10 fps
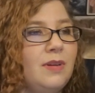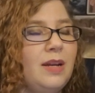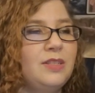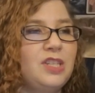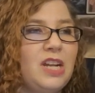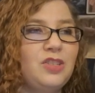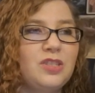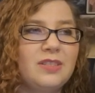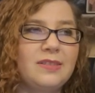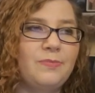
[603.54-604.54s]
I
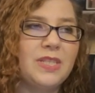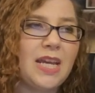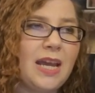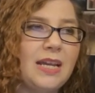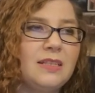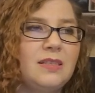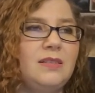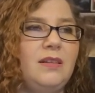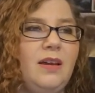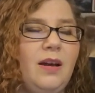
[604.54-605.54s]
changed some dates,